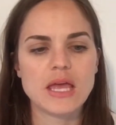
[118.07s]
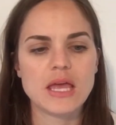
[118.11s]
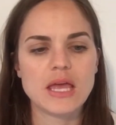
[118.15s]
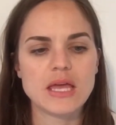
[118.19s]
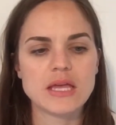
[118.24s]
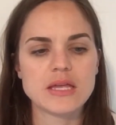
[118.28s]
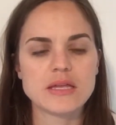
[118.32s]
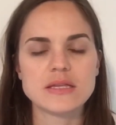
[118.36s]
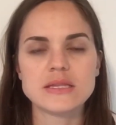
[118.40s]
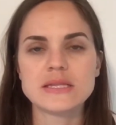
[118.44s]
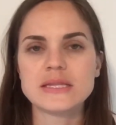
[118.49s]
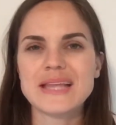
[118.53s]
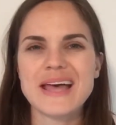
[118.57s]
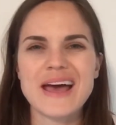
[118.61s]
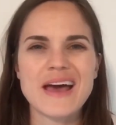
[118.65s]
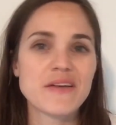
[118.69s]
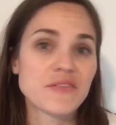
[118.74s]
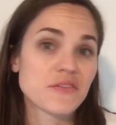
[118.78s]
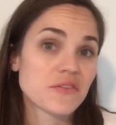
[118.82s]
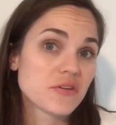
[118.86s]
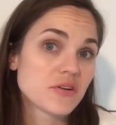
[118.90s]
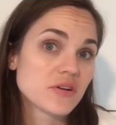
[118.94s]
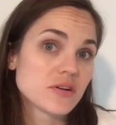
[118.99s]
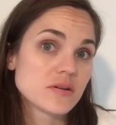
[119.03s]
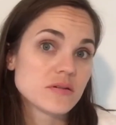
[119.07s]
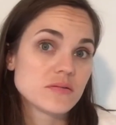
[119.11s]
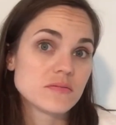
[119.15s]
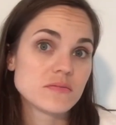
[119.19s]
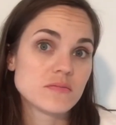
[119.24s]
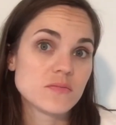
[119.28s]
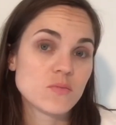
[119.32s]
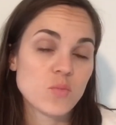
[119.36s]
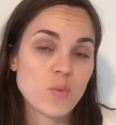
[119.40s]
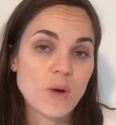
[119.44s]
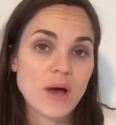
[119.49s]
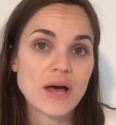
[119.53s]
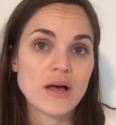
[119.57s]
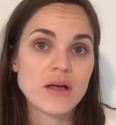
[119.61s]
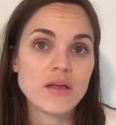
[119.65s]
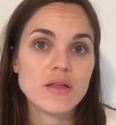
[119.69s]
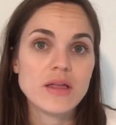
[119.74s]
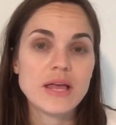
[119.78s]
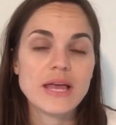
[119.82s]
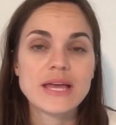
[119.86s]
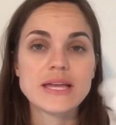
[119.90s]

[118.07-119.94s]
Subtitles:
It lathered well